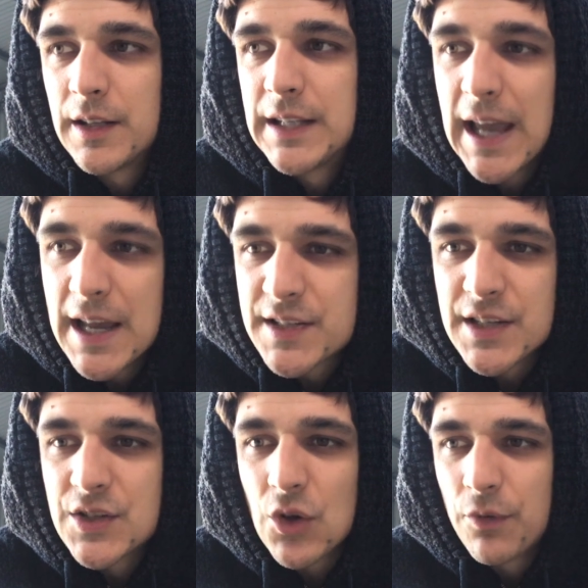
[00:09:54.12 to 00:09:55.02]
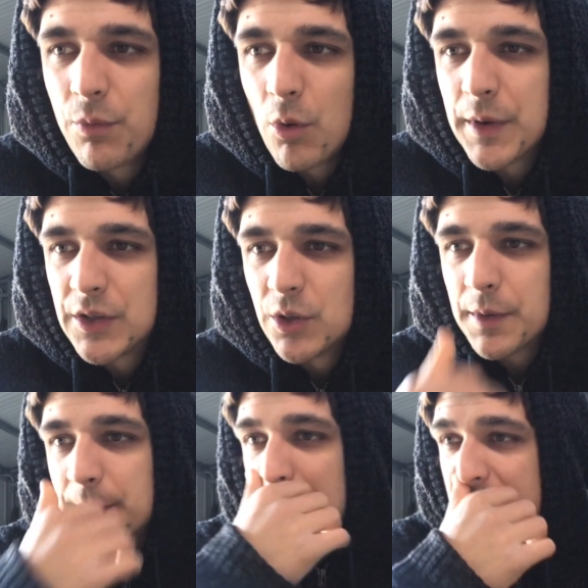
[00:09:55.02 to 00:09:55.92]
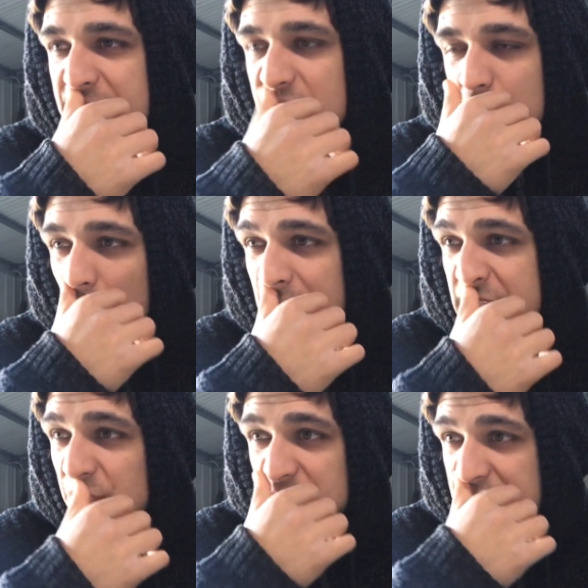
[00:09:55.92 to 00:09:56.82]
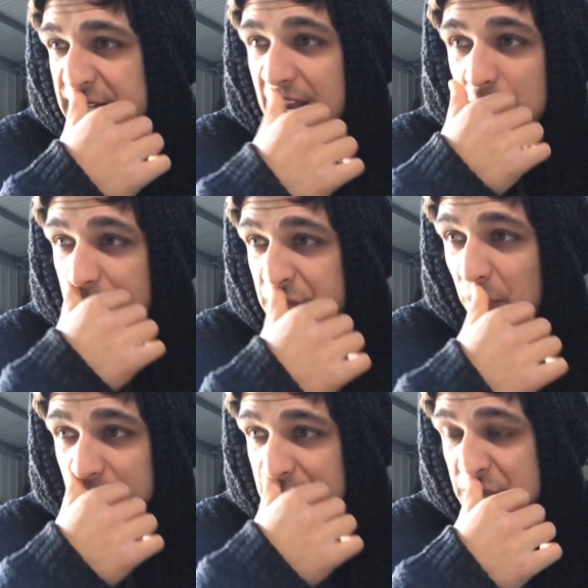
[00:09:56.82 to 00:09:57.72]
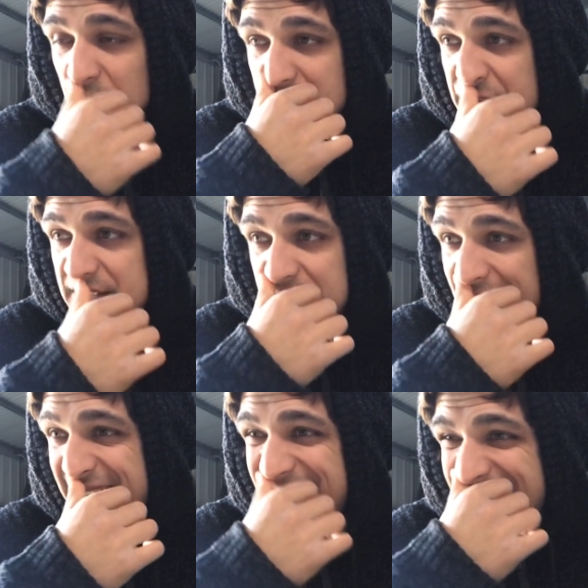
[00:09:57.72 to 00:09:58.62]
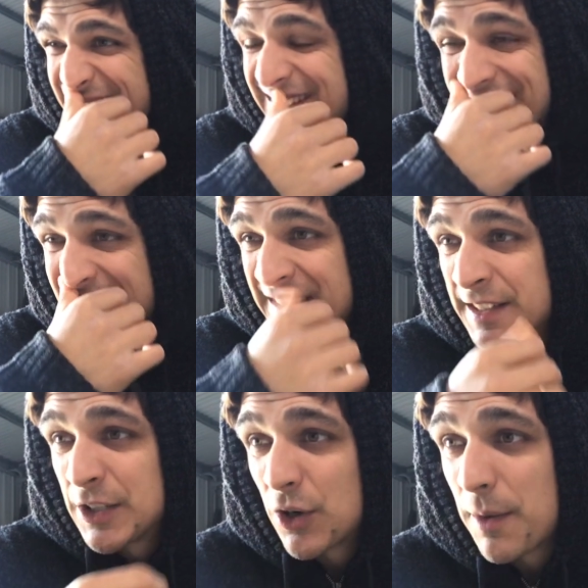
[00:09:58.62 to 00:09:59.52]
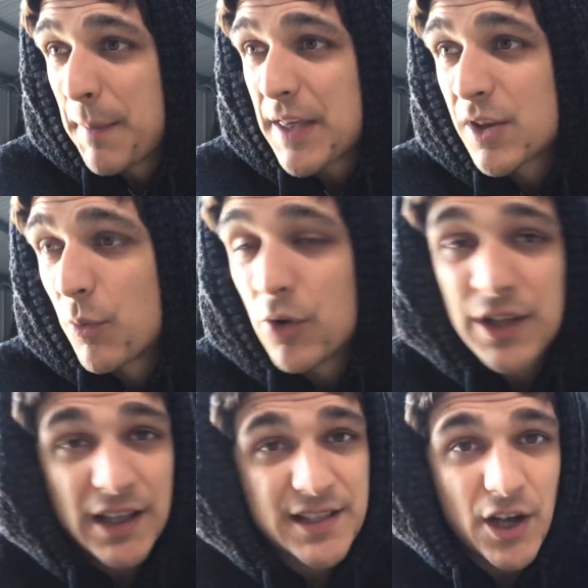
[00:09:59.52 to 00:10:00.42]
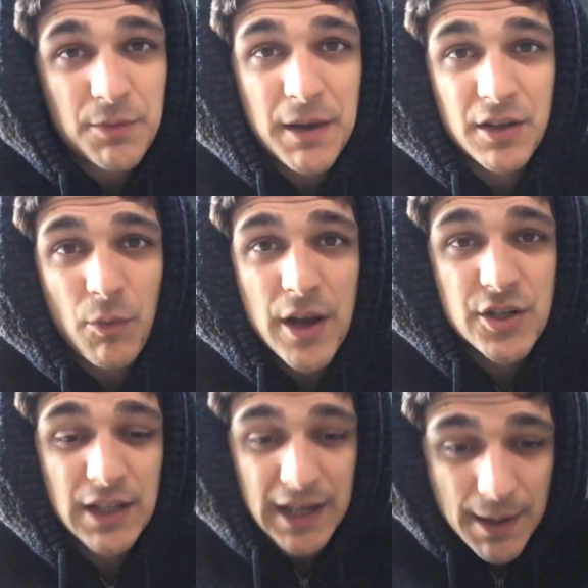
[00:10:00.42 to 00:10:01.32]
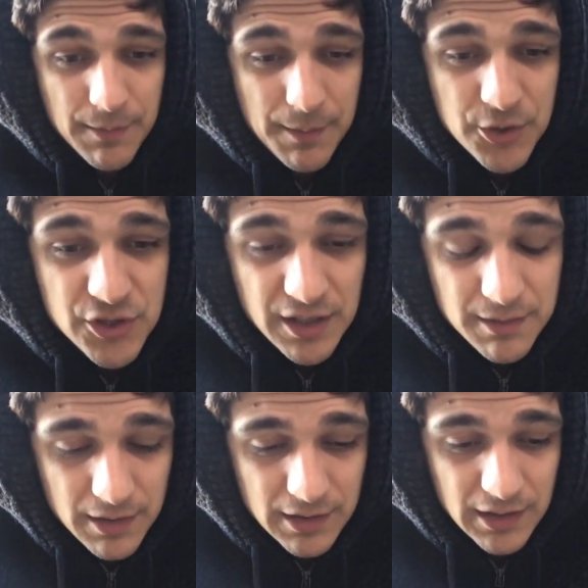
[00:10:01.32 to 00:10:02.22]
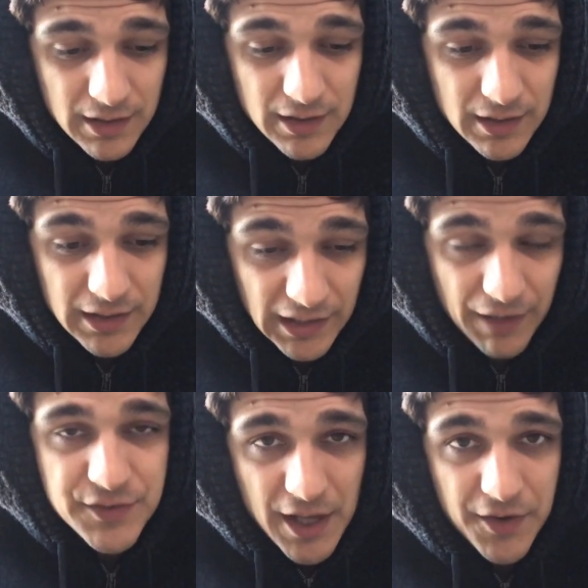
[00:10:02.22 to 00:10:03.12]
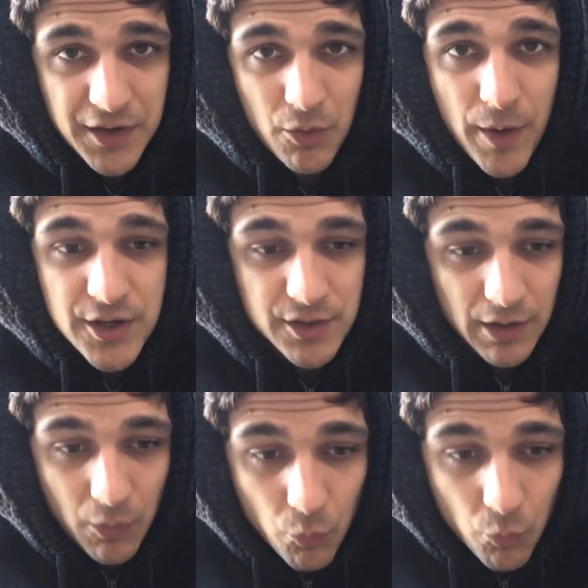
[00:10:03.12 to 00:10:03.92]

the essence of what we're doing matters as well. It's not just the end result. It's not just like, you know, math on the other side of the math equation. Like I'm, I'm interested in, in, in, the, in the left side of the equation, like